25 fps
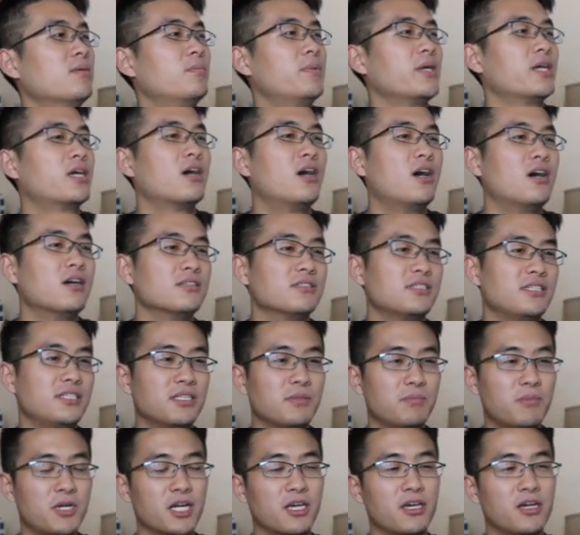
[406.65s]
because in
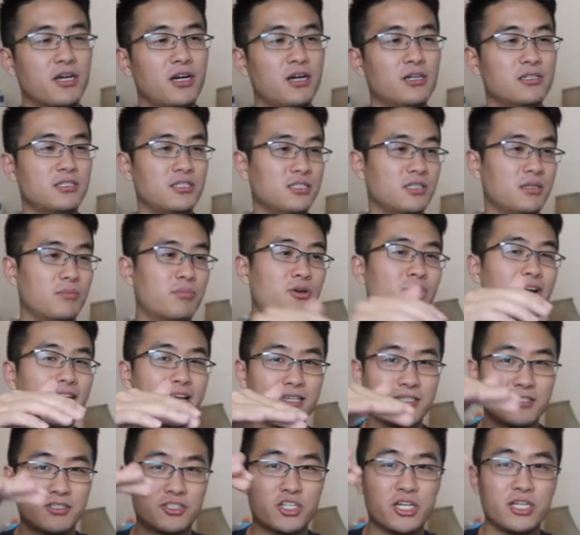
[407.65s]
the market order the
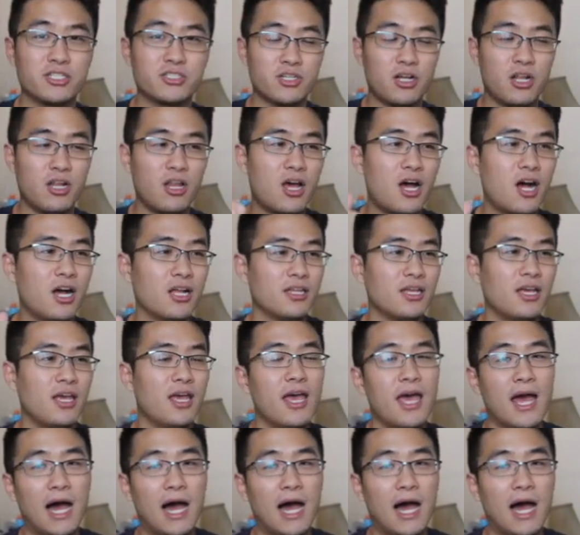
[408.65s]
price changes a lot,